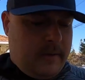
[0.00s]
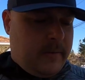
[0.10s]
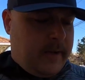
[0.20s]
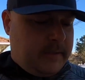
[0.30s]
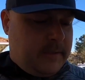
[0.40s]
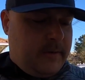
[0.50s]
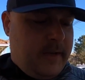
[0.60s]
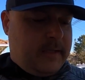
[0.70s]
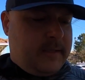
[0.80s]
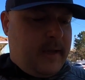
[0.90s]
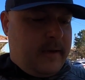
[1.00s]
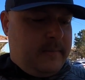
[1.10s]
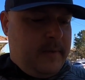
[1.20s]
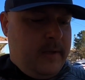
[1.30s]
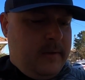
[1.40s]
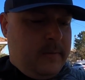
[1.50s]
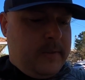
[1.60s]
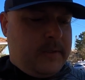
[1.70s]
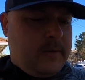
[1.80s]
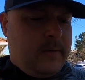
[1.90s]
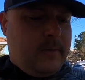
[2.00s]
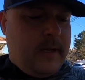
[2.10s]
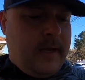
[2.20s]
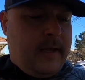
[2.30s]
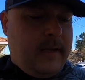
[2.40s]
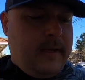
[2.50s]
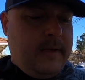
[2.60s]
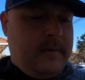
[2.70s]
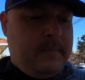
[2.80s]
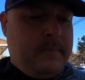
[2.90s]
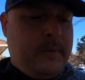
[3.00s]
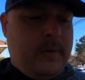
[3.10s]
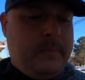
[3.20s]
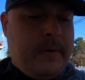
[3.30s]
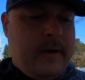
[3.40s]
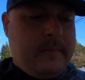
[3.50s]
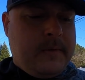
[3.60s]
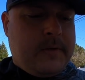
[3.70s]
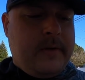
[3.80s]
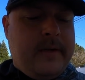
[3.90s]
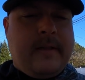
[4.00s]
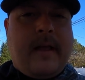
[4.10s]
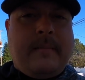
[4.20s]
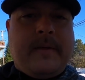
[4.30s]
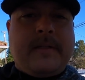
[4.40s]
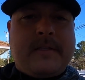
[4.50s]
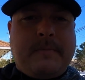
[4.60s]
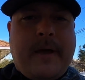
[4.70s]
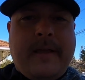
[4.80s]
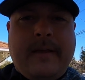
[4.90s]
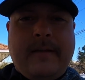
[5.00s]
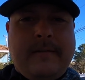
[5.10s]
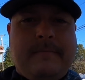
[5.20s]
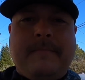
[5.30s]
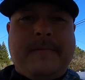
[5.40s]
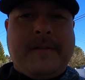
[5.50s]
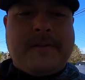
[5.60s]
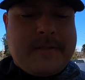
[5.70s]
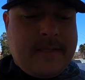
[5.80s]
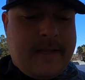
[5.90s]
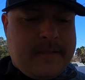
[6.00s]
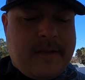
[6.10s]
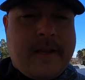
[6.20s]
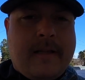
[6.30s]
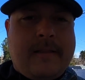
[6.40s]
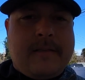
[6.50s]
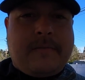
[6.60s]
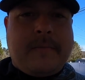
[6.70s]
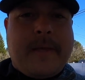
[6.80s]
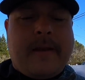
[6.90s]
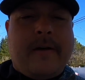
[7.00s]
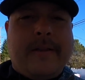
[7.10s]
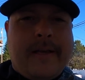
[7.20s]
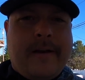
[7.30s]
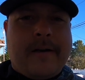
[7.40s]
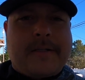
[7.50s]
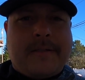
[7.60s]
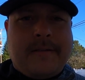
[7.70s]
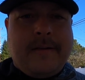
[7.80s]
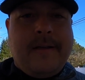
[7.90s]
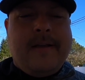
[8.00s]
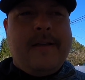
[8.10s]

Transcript: All right, so next item, we sold a pole palm tree climbing spike little set. So I got this from that online auction